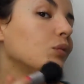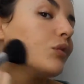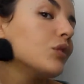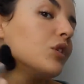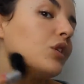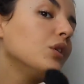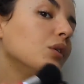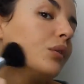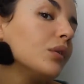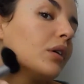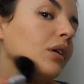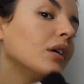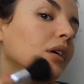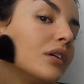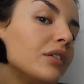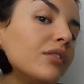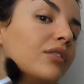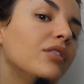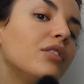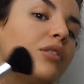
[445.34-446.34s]
and do a
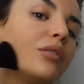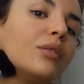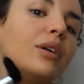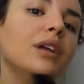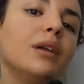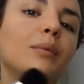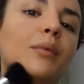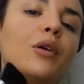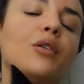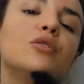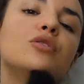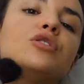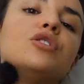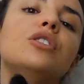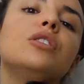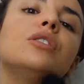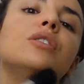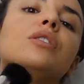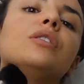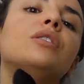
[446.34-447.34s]
kind of three
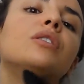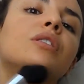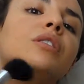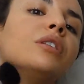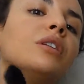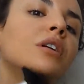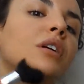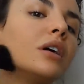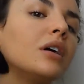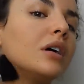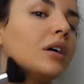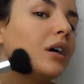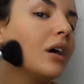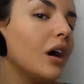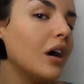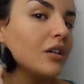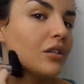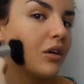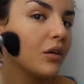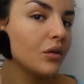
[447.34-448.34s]
motion.
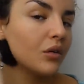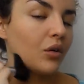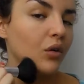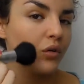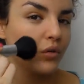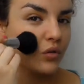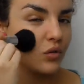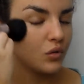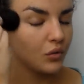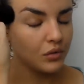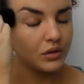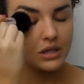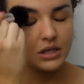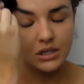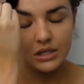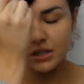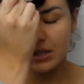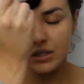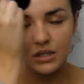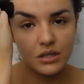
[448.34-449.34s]
I don't contour with
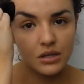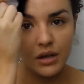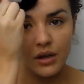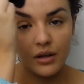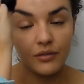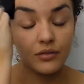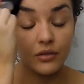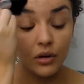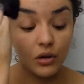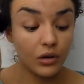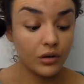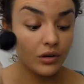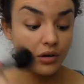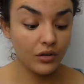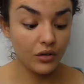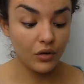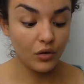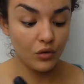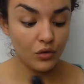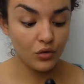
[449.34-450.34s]
this because I've got
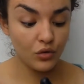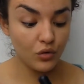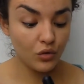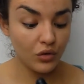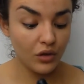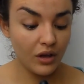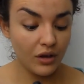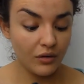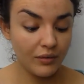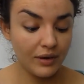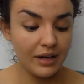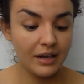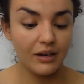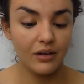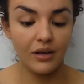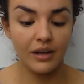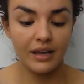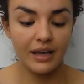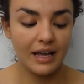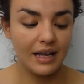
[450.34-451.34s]
another contour that I
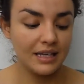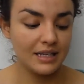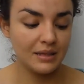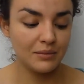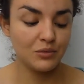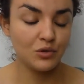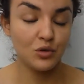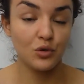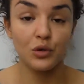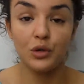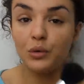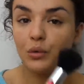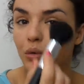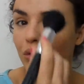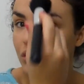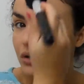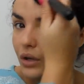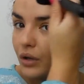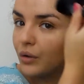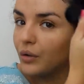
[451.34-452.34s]
really like, as I'm sure you
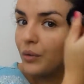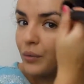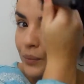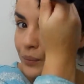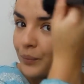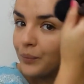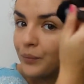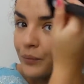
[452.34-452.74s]
all know.